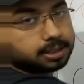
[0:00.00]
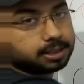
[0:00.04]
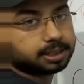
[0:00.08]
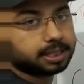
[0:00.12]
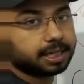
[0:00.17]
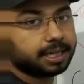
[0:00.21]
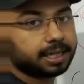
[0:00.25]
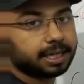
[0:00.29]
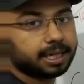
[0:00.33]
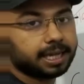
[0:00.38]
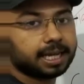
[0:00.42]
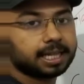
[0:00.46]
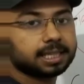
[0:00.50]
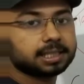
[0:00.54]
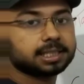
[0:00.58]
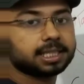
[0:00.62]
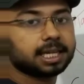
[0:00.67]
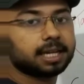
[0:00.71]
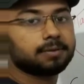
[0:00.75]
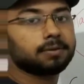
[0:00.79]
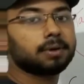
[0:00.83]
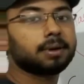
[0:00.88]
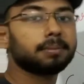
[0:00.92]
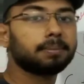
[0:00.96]
CTL
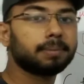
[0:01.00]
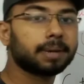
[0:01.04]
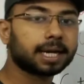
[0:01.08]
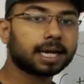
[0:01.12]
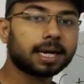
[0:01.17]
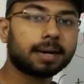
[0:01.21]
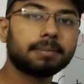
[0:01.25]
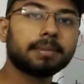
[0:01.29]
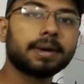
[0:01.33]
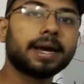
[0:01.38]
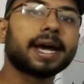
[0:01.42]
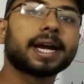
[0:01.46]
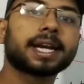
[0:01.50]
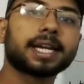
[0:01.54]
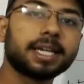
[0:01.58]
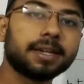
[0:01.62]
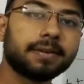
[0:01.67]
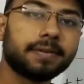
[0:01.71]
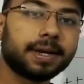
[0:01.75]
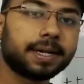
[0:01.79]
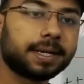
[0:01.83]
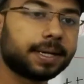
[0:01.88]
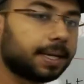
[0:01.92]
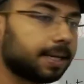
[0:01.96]
cell will become
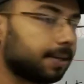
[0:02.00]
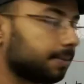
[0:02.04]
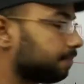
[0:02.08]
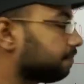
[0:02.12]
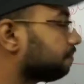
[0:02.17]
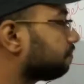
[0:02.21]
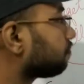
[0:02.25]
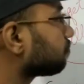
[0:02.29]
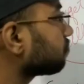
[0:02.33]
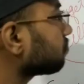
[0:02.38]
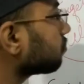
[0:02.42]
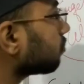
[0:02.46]
activated,